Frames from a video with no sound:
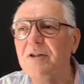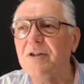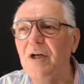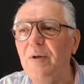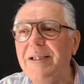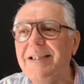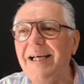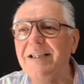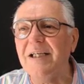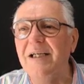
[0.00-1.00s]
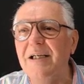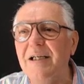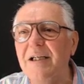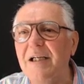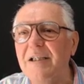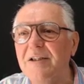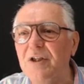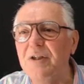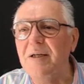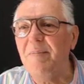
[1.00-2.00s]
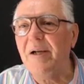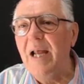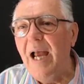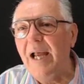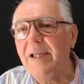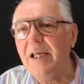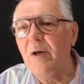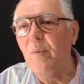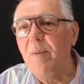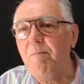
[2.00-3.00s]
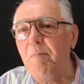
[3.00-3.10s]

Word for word: So it takes a, a, a certain amount, and here we're